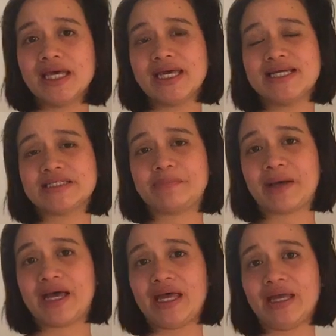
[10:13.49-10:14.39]
is
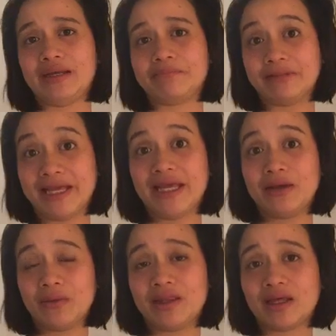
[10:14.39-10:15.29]
by
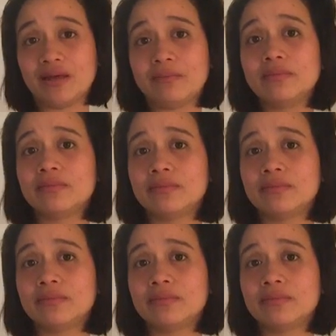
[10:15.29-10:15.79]
playing with them.